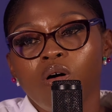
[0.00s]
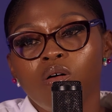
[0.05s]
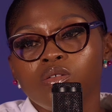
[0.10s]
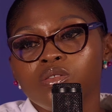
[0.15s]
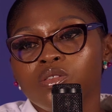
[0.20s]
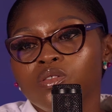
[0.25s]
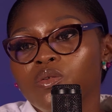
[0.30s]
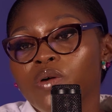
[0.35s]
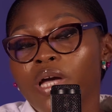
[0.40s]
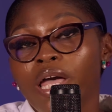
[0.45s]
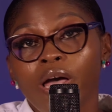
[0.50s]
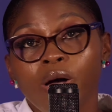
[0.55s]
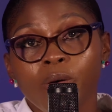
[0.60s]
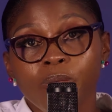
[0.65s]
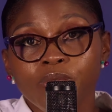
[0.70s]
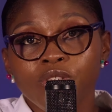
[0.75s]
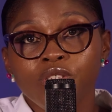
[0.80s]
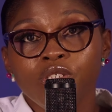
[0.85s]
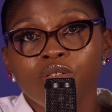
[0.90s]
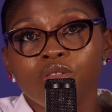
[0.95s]
also
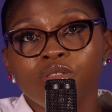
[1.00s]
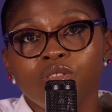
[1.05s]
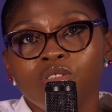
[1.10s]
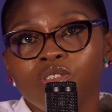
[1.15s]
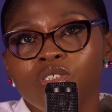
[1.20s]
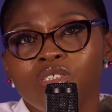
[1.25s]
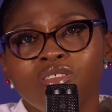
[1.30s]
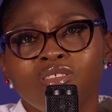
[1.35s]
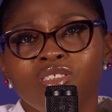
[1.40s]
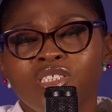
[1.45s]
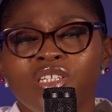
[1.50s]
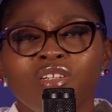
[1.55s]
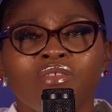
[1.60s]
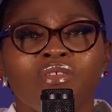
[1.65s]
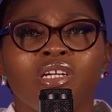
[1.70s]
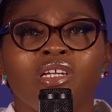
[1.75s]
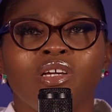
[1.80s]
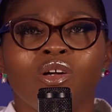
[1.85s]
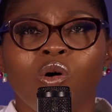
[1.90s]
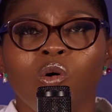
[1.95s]
helps you to just
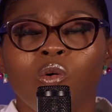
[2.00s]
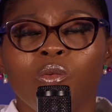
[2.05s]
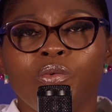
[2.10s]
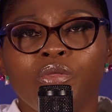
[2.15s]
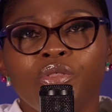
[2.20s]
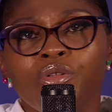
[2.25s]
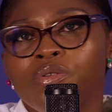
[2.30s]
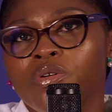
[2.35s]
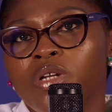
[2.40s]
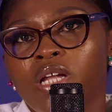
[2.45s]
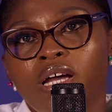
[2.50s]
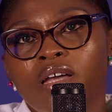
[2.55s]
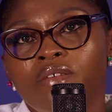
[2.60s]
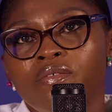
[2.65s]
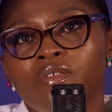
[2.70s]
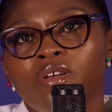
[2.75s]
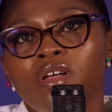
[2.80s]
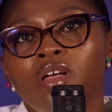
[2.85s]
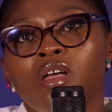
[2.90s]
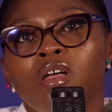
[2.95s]
generally cope through
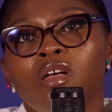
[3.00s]
life.